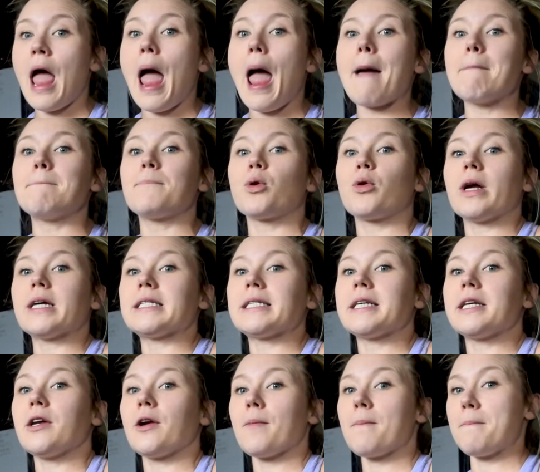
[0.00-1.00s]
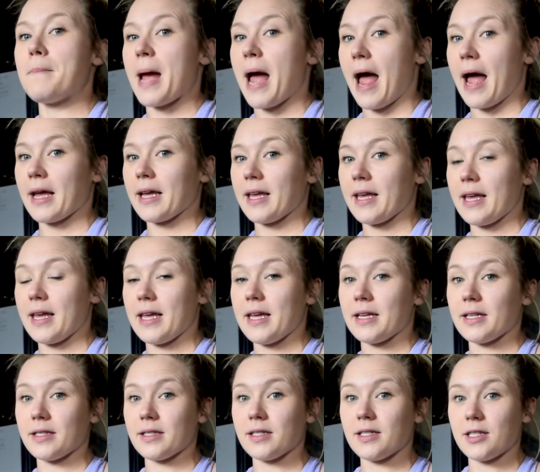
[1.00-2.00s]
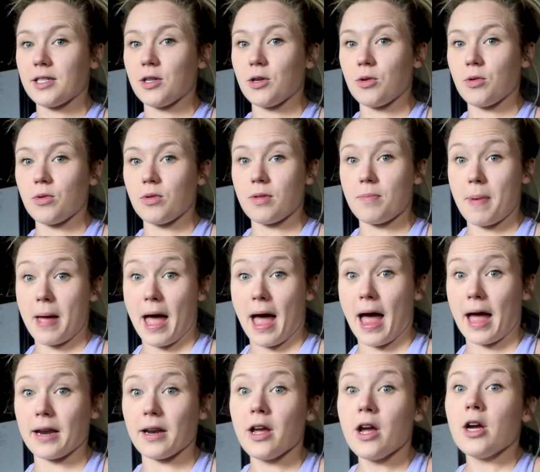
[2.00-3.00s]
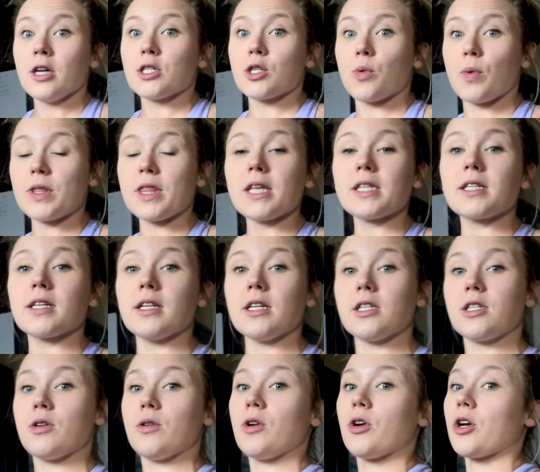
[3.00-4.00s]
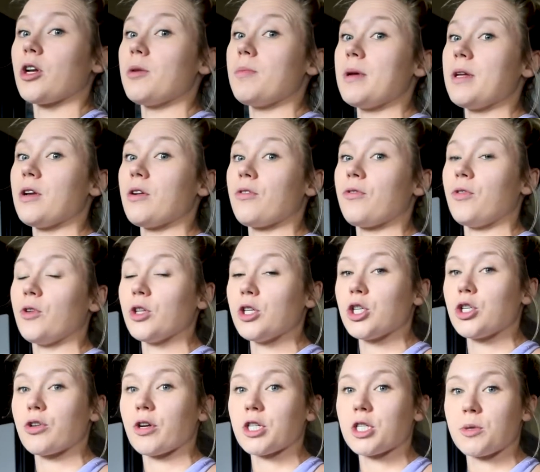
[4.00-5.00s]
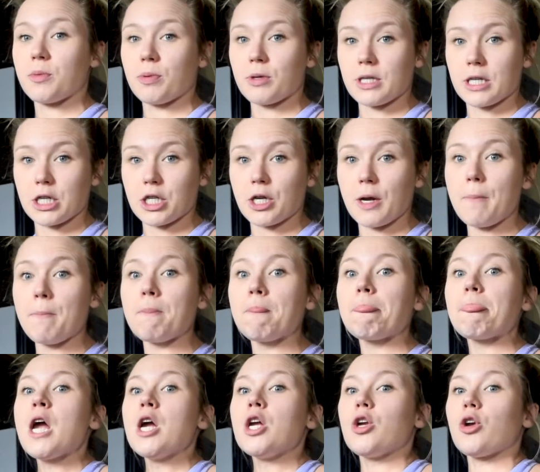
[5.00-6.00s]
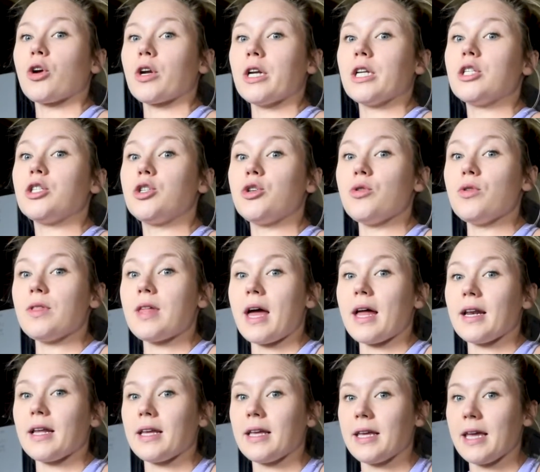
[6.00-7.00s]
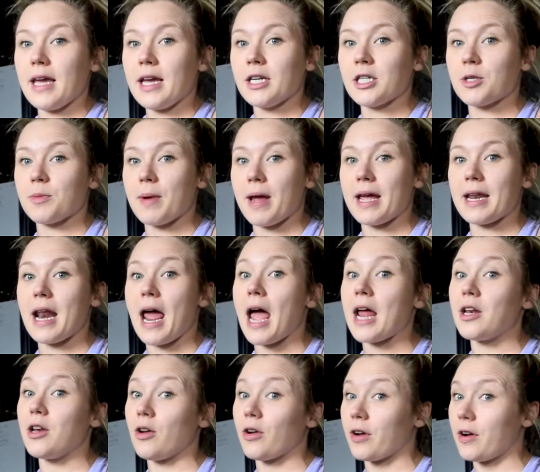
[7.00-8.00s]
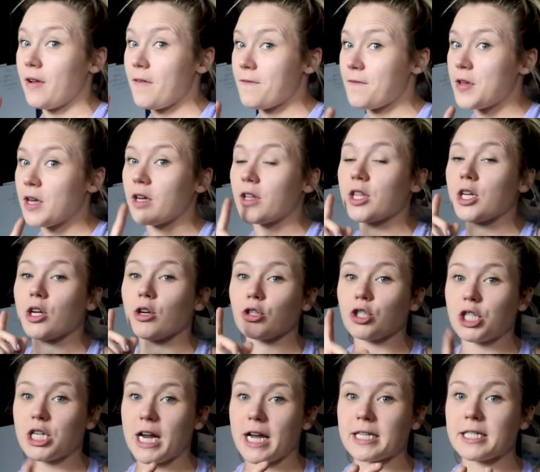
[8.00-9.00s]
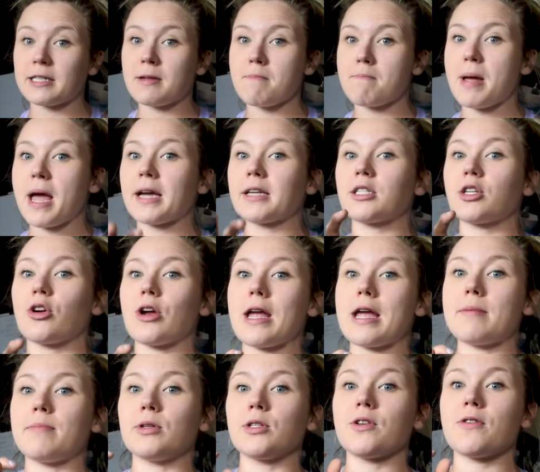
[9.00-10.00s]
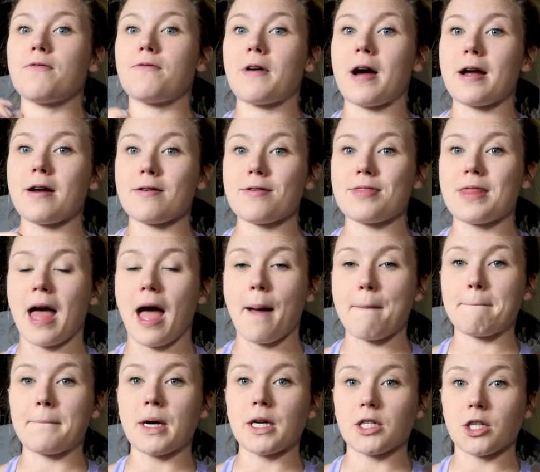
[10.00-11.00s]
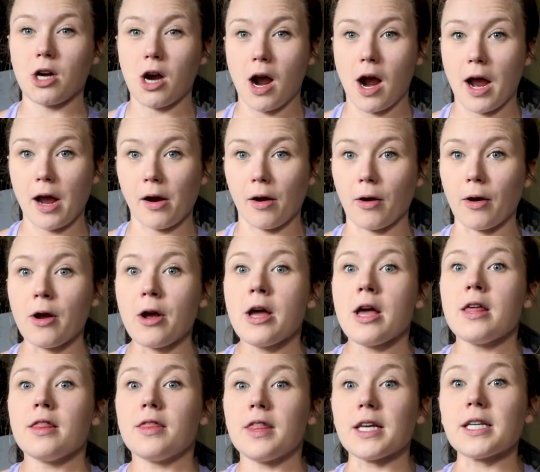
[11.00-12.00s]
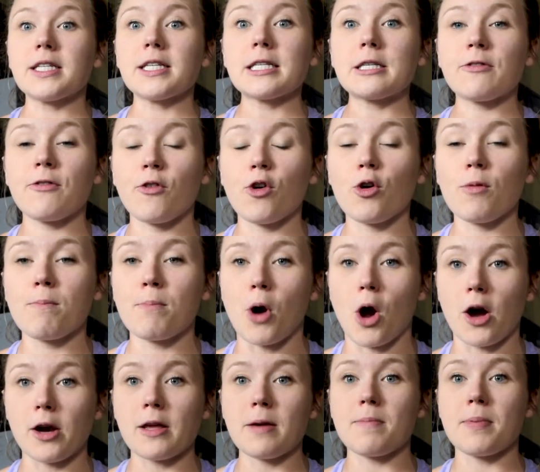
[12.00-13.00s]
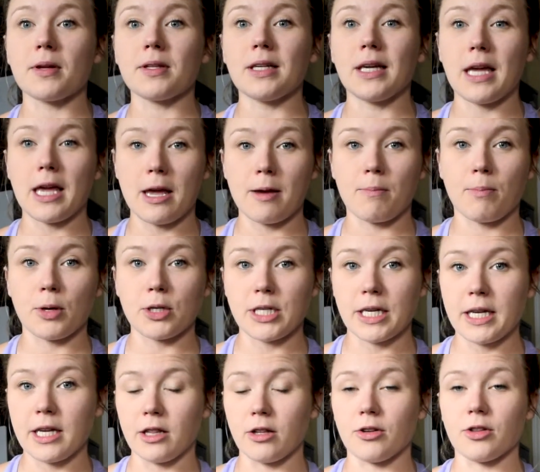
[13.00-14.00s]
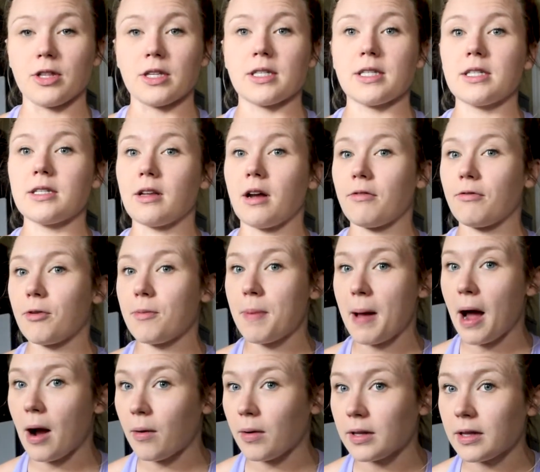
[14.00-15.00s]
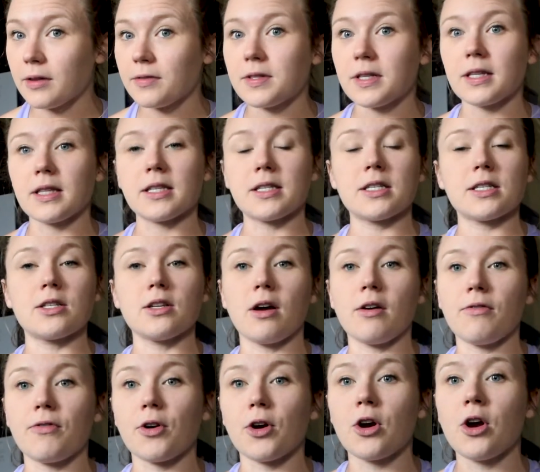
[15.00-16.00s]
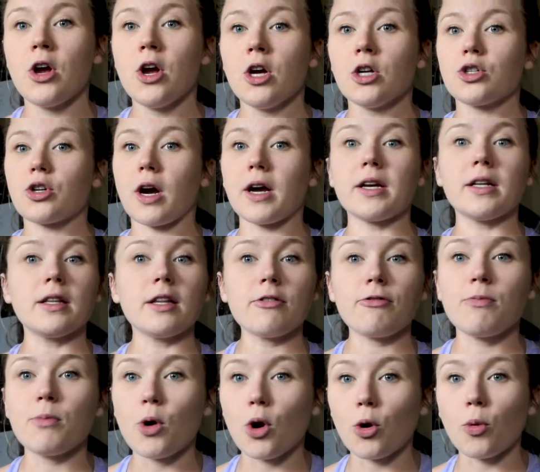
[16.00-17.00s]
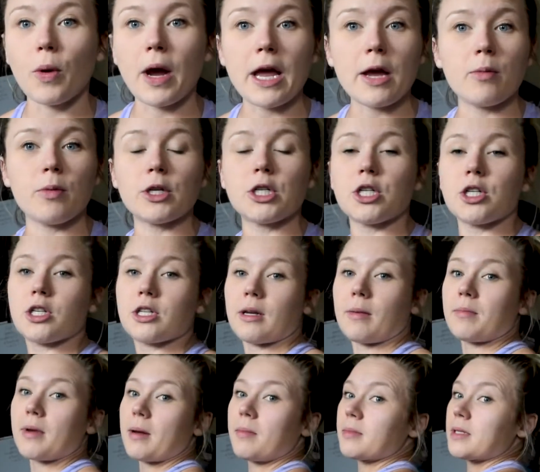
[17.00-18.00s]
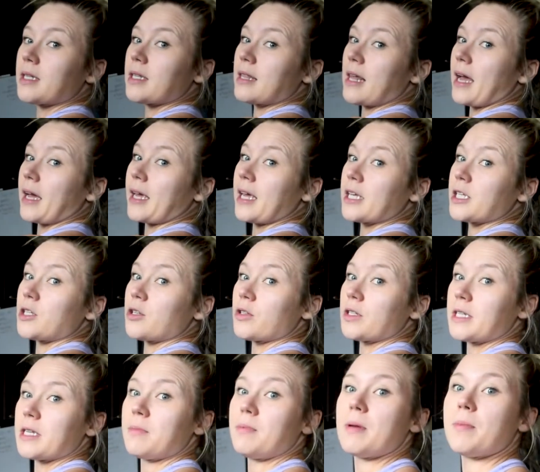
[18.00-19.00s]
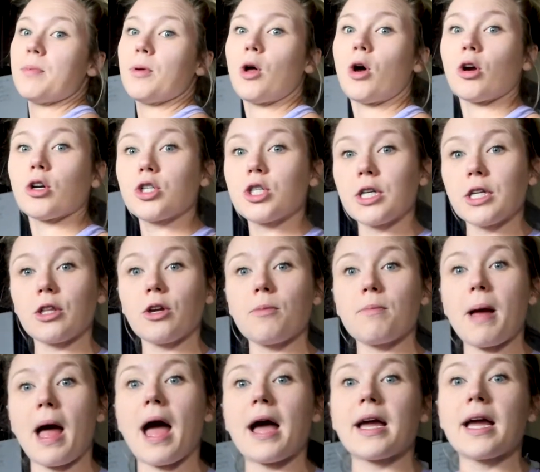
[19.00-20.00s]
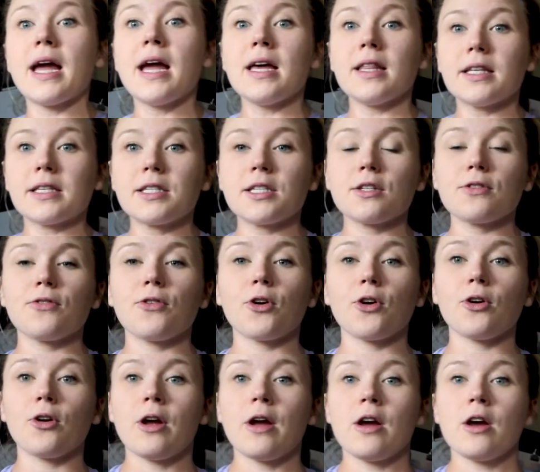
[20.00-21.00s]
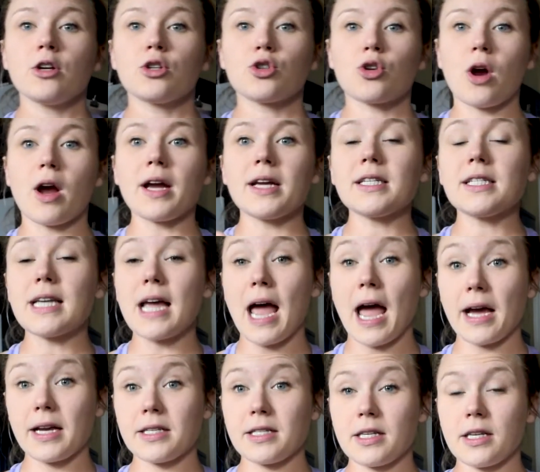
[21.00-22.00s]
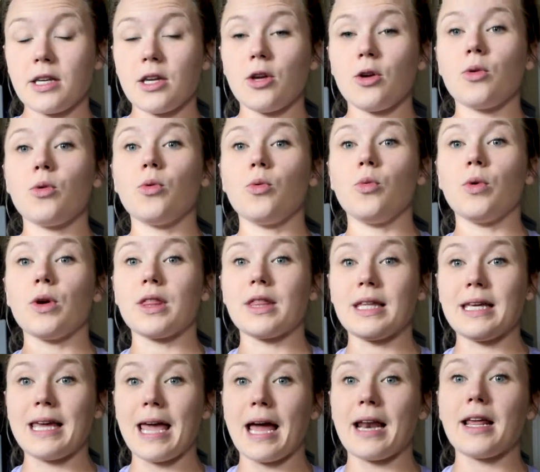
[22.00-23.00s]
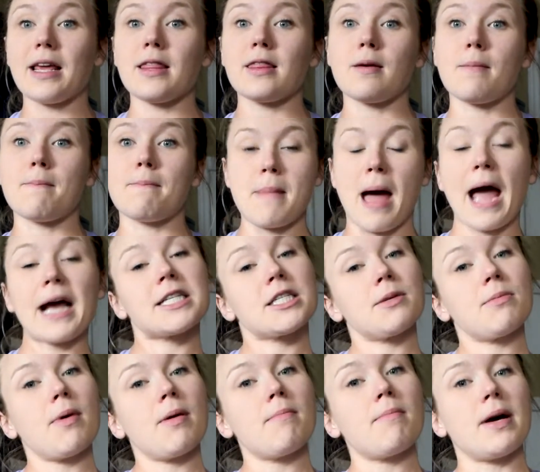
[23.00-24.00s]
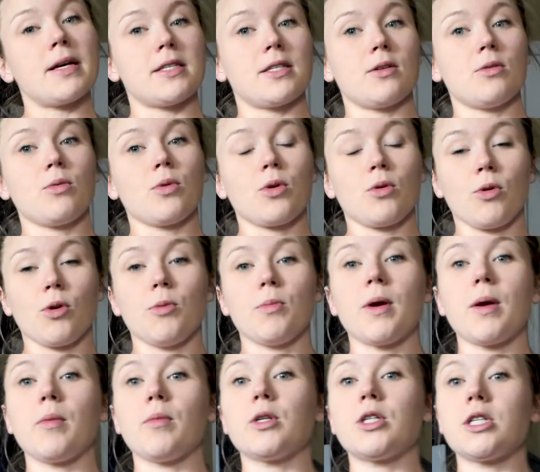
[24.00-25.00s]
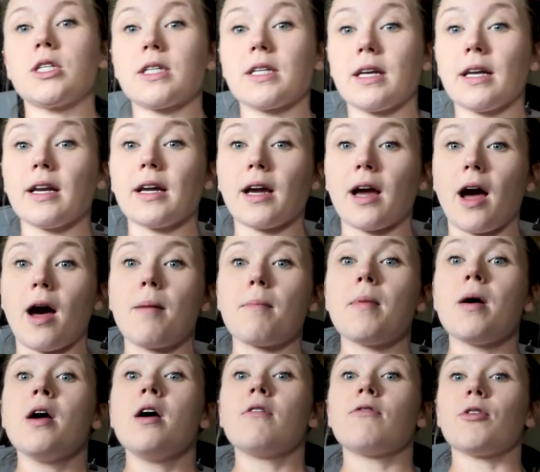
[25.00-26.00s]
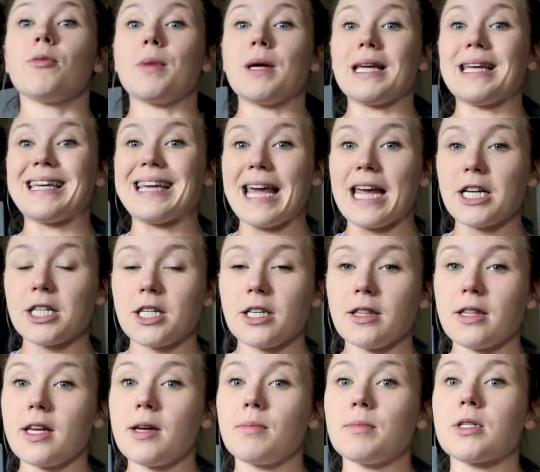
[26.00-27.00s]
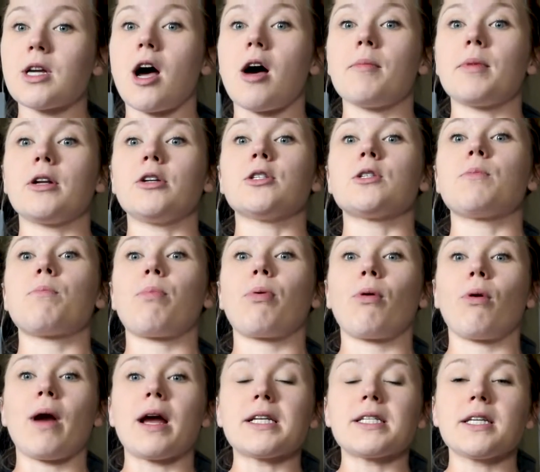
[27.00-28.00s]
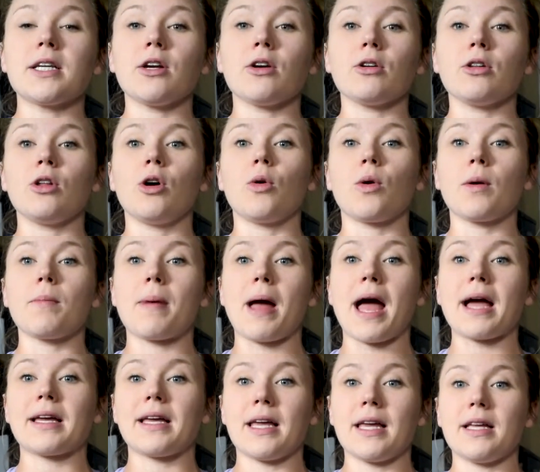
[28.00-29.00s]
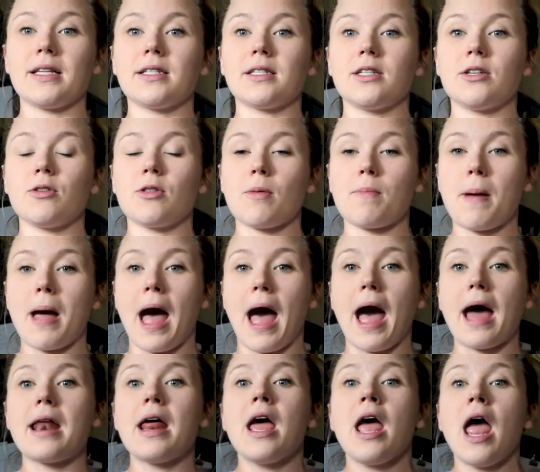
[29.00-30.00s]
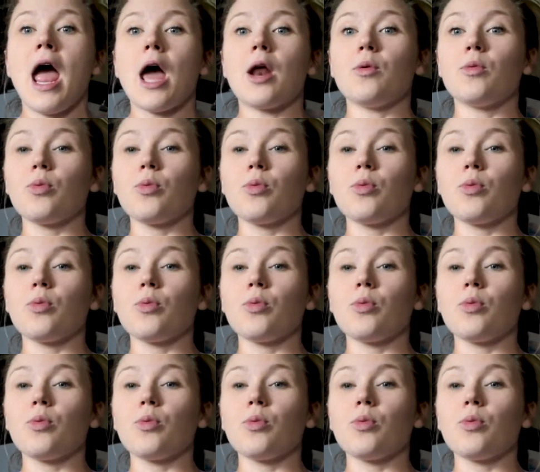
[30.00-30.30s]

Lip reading: and pressing your back into the pad. So what that's going to do, you're going to be in your fully stretched position, you're going to do that engagement, and you're going to feel that your chest and pecs are able to fire that much higher. This is for bodybuilding in particular. This is not for powerlifting. This is not for trying to lift more weight, which sometimes in that case you'll see people arching their back. This is for trying to execute with getting the maximum muscle recruitment, which is going to come from engaging the abdominals, pressing your lower back into the pad, and